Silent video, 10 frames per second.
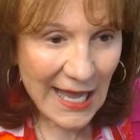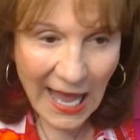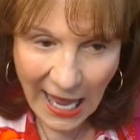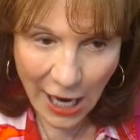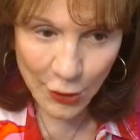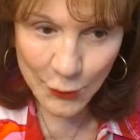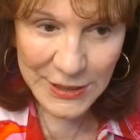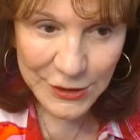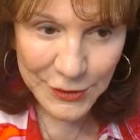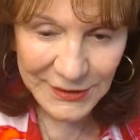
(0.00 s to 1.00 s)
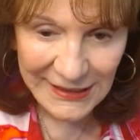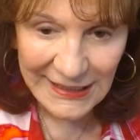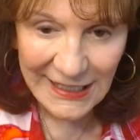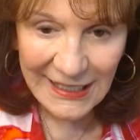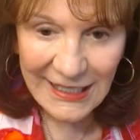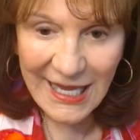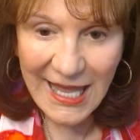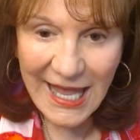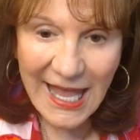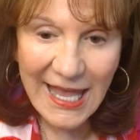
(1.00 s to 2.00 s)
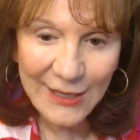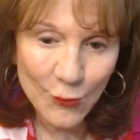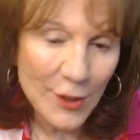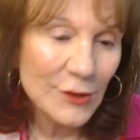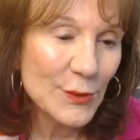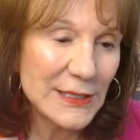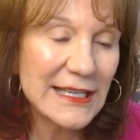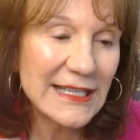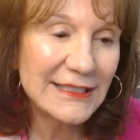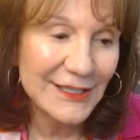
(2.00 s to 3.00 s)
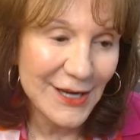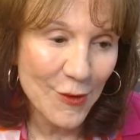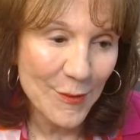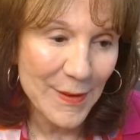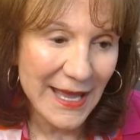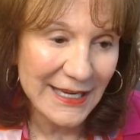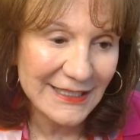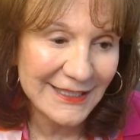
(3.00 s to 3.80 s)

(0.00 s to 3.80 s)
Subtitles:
how are we using it, and what do we need to know about it.